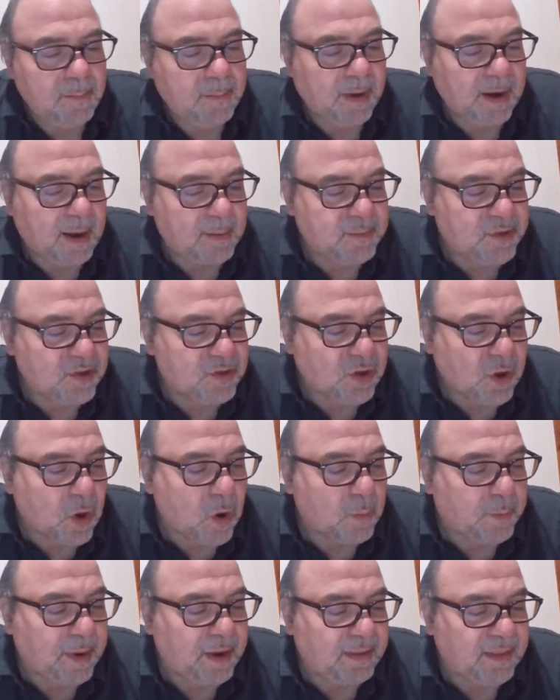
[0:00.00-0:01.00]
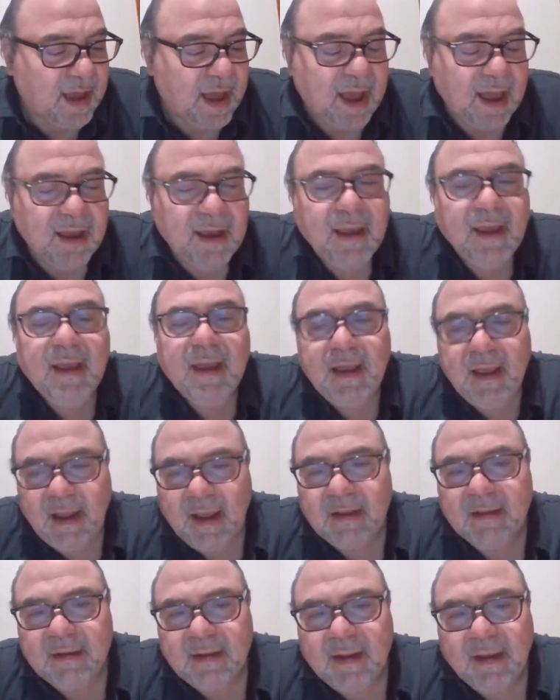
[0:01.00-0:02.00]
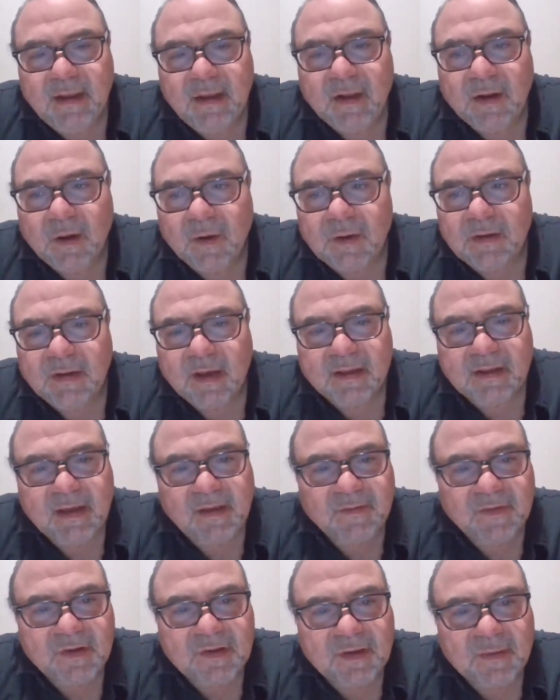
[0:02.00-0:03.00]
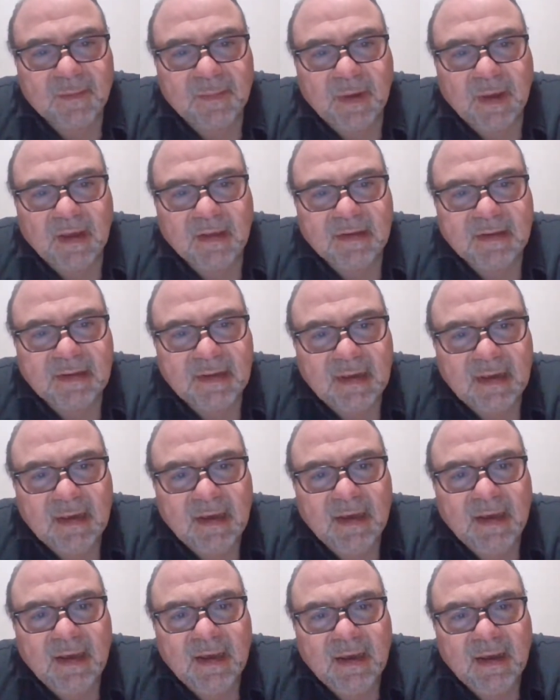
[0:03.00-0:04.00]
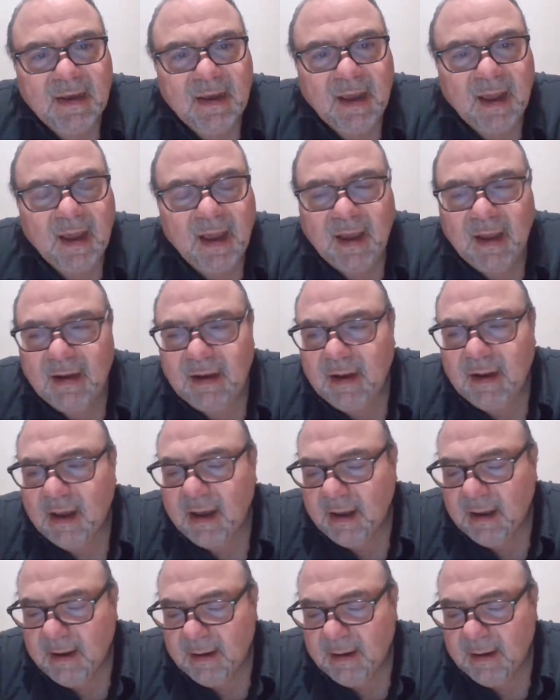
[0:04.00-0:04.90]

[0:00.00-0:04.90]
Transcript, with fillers: But I'm just hoping that it you know, it does give her some peace, and